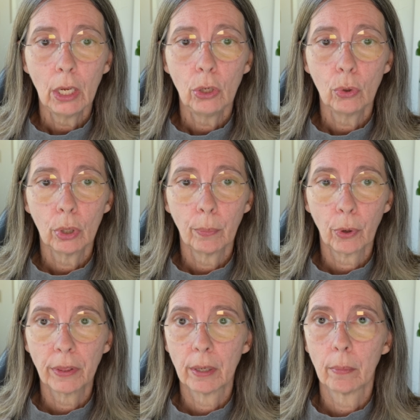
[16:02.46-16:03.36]
you can
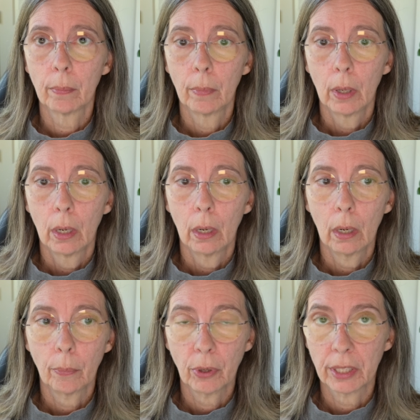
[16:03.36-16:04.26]
print them,
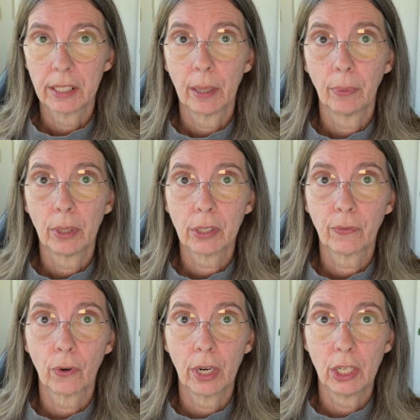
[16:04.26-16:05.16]
print the templates
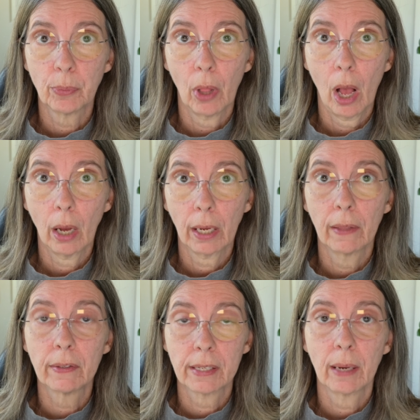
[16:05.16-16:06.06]
for each block
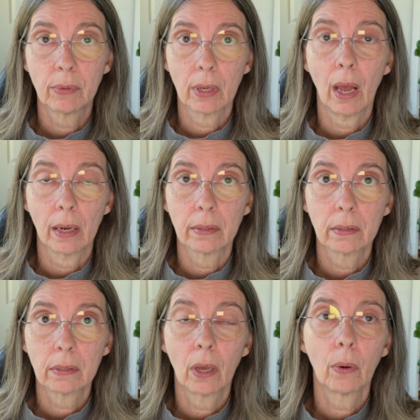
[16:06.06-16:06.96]
in the same size.
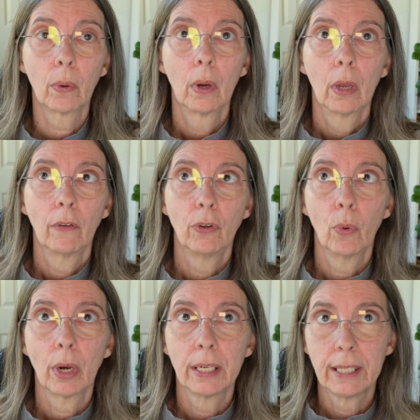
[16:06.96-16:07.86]
So if you
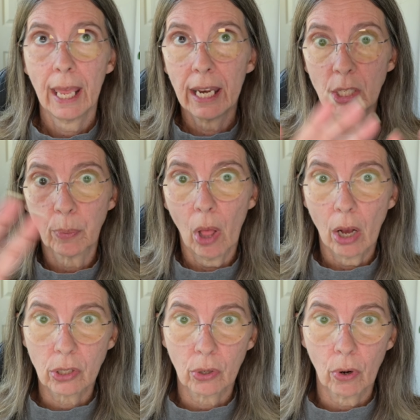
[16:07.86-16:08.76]
wanted 10-inch
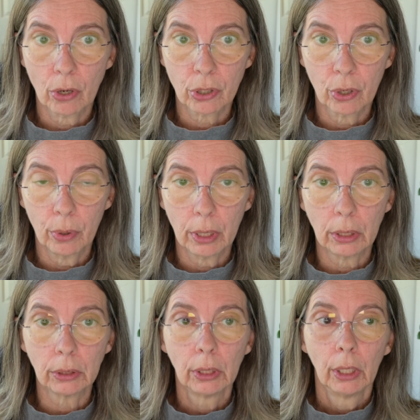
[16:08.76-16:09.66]
blocks across your
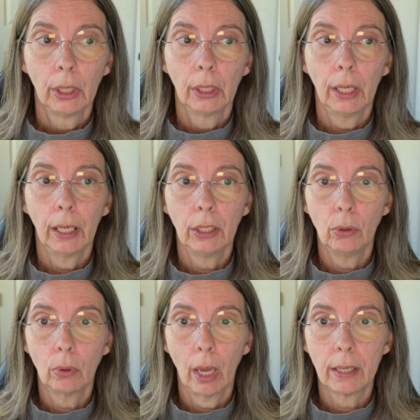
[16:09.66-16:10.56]
quilt and
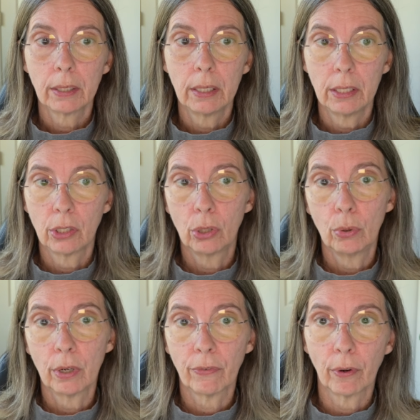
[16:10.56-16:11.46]
you liked these two
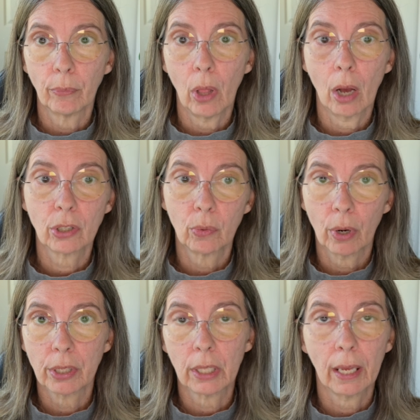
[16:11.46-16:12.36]
different blocks, you
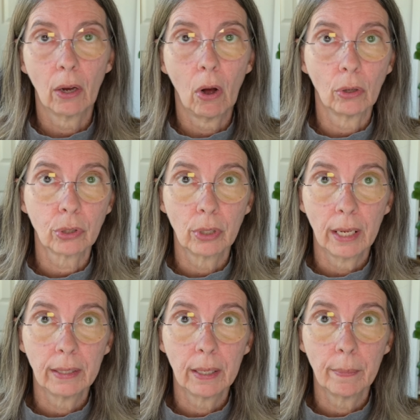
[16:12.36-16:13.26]
wanted to like
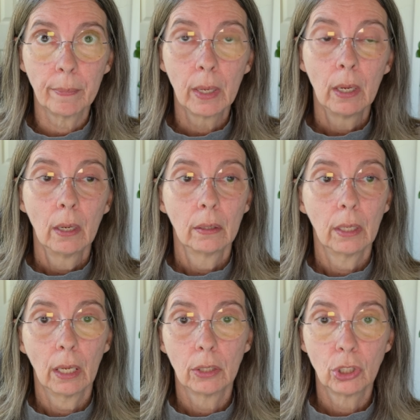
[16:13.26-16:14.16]
alternate them,
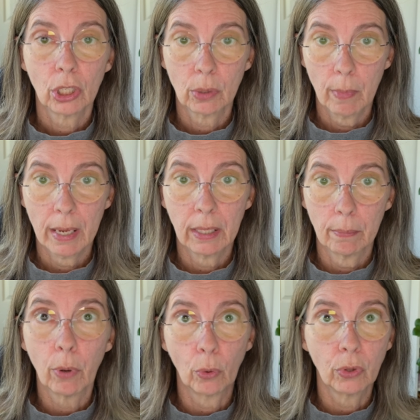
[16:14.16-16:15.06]
then just make
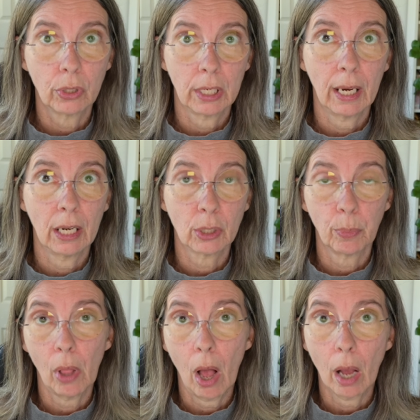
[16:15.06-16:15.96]
them both 10-inch
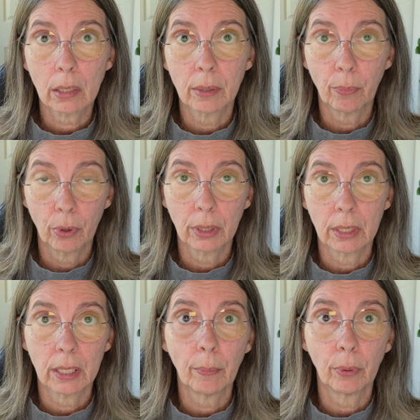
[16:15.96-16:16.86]
blocks and print the
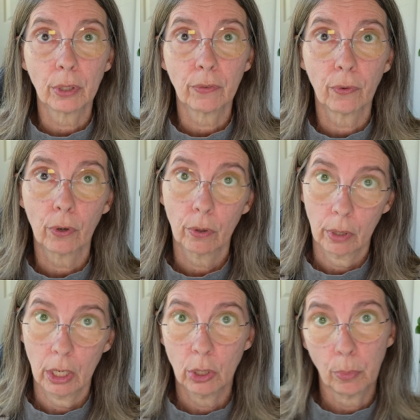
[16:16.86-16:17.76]
templates for
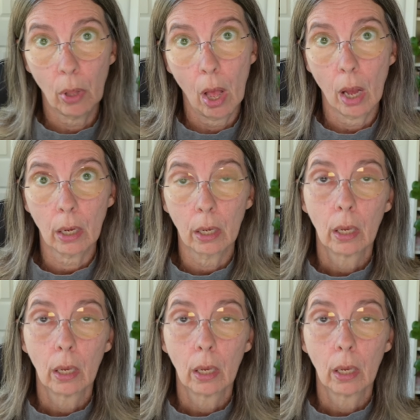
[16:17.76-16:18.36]
each block,